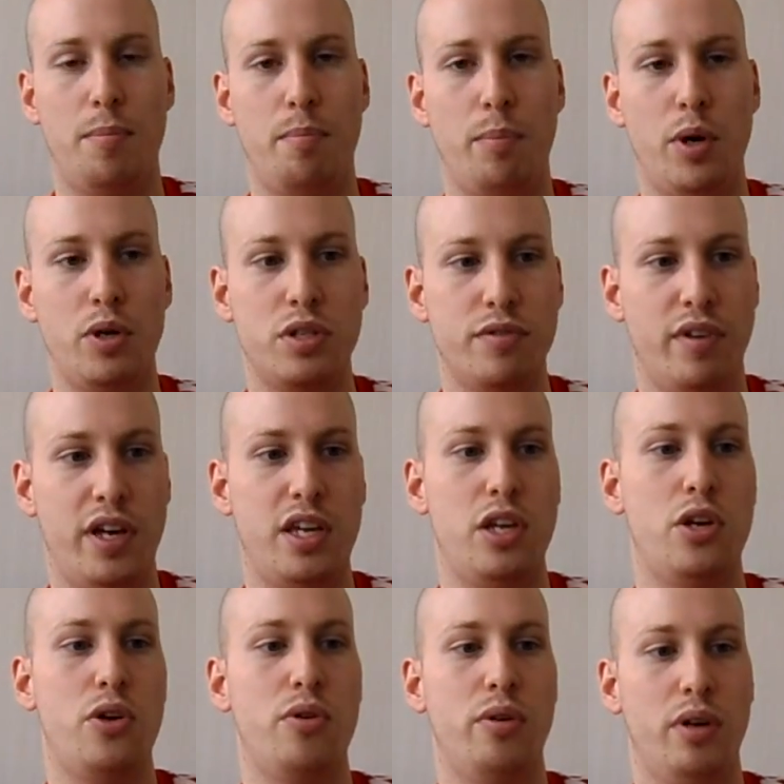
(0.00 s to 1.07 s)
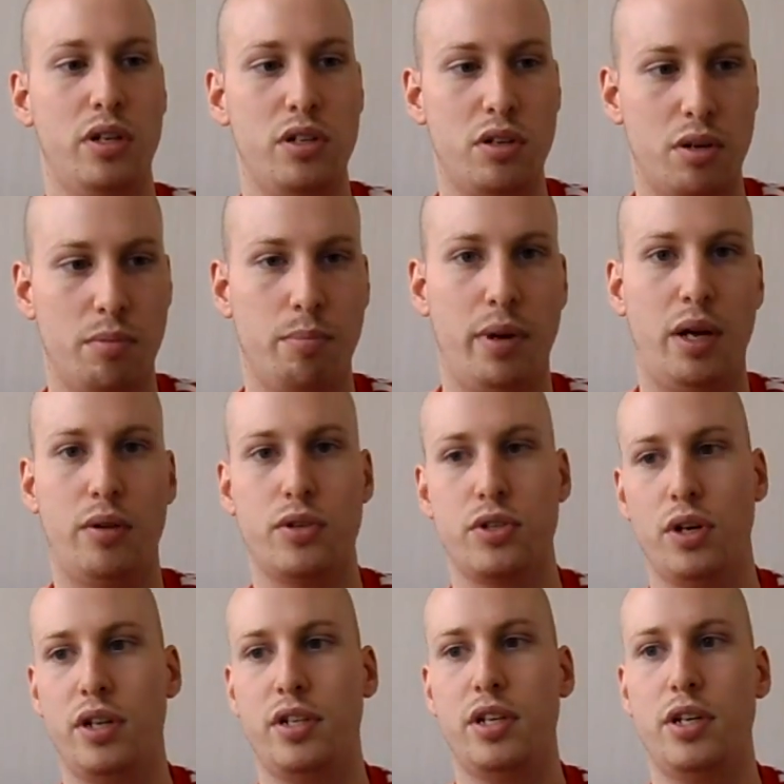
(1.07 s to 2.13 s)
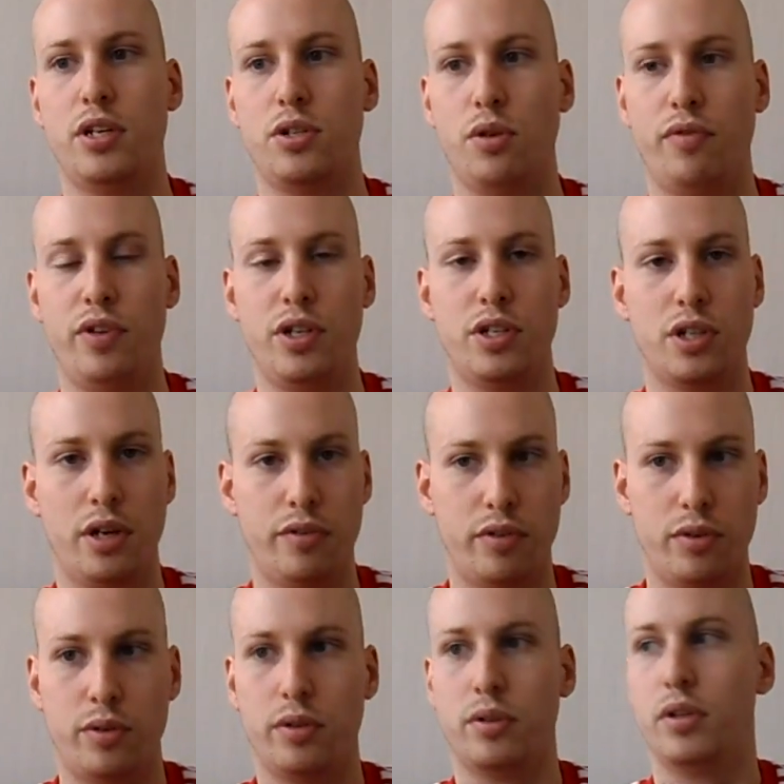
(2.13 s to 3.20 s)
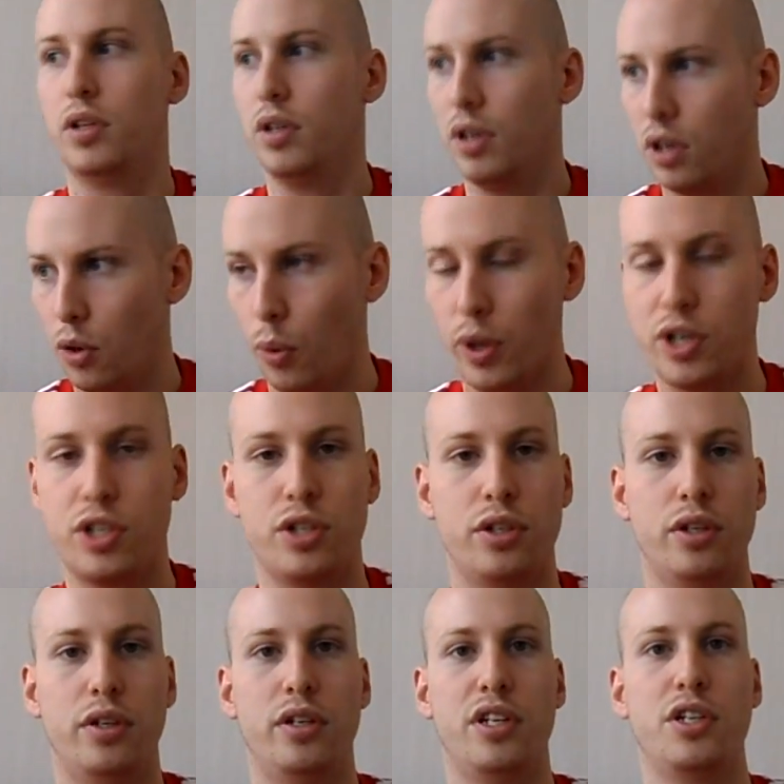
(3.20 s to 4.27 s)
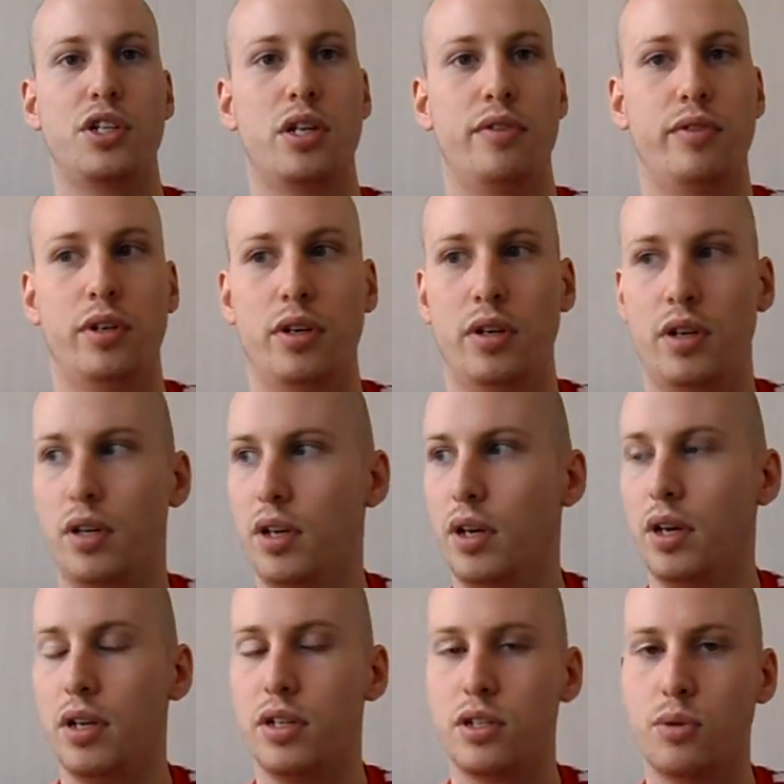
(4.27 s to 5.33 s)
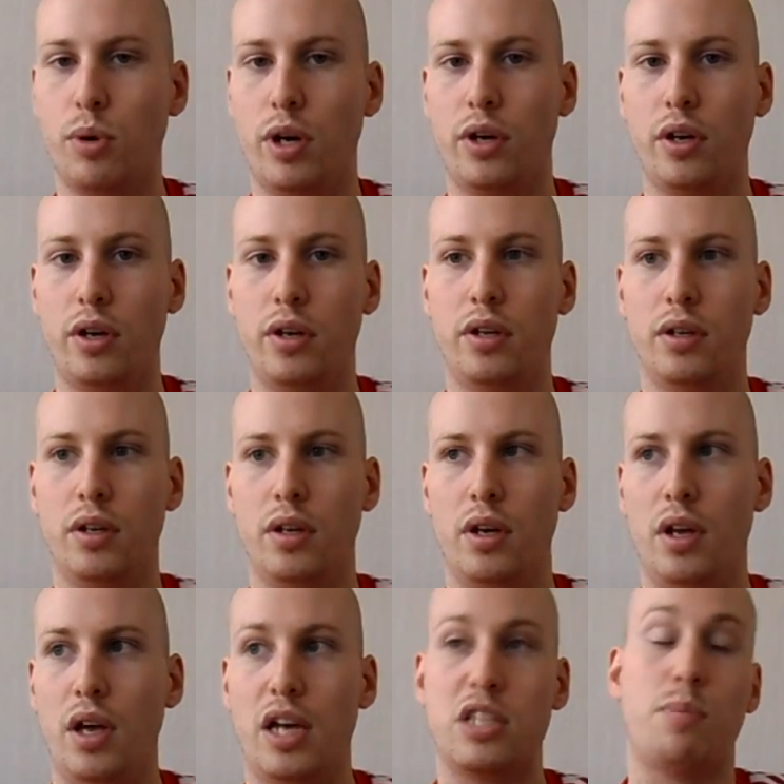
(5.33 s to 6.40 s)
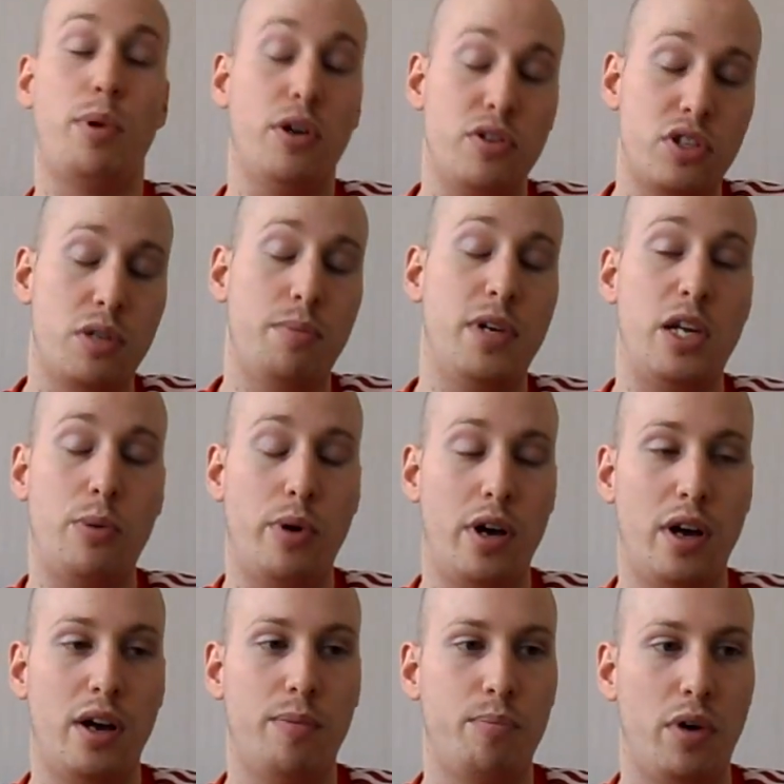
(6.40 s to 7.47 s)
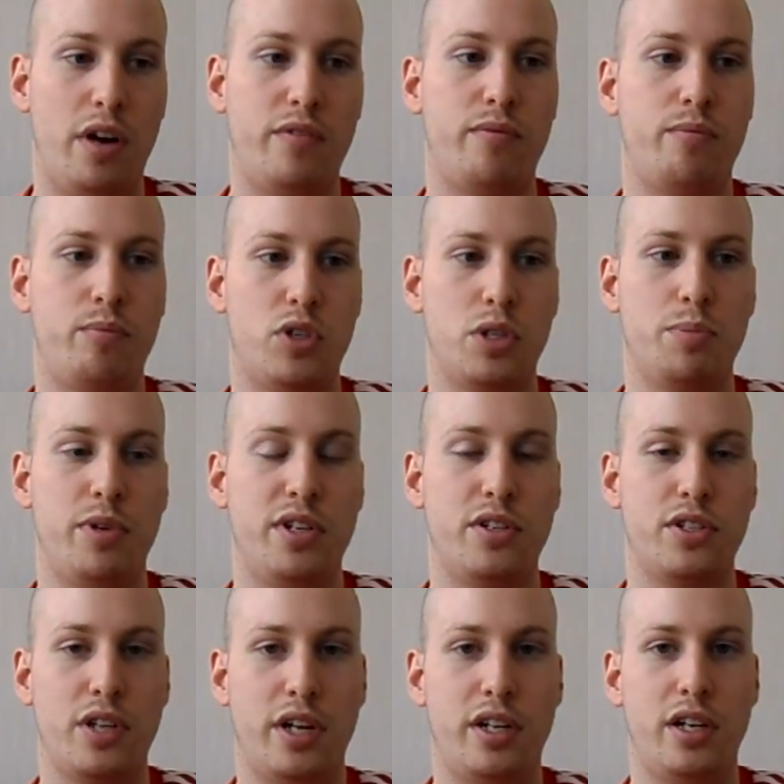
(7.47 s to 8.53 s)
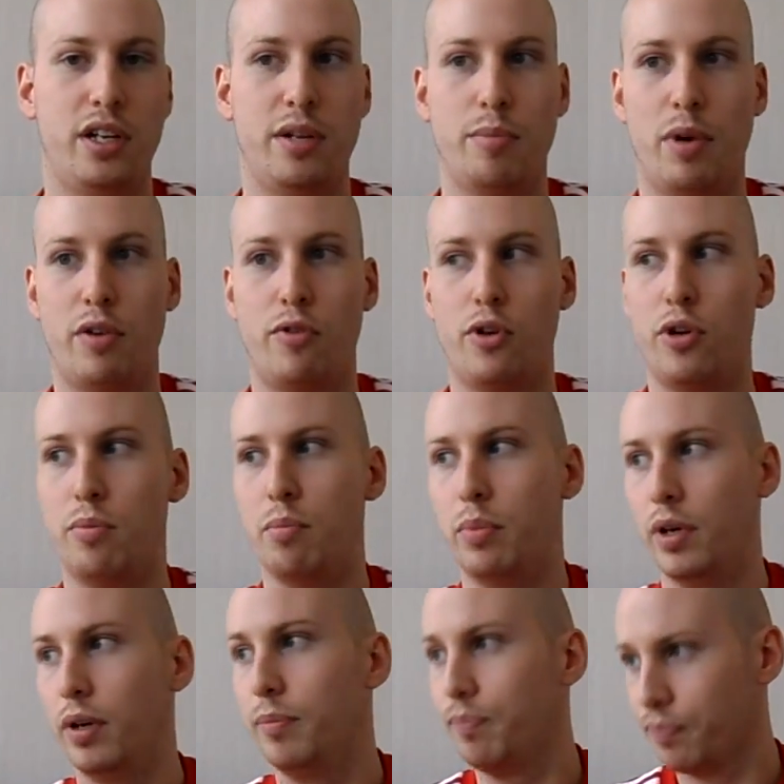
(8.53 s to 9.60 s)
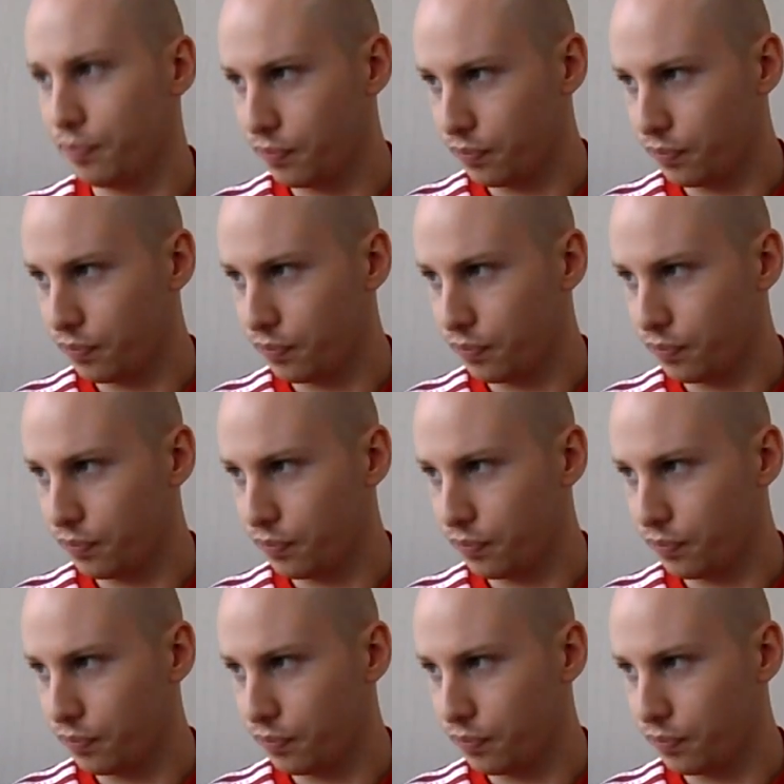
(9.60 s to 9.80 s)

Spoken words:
motivate you, and you can bounce ideas off each other and question each other, and it's quite good. As opposed to me, where I've just been studying in my room, but